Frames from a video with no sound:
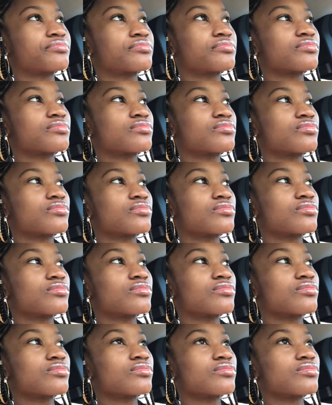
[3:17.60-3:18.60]

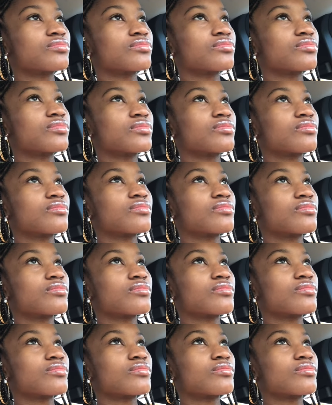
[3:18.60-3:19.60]

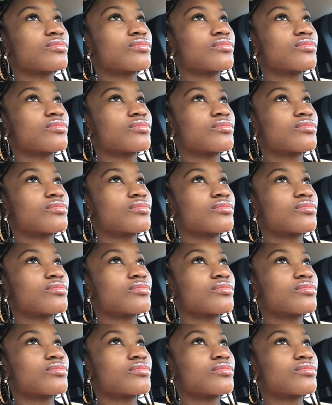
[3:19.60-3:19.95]
No one is speaking in this clip.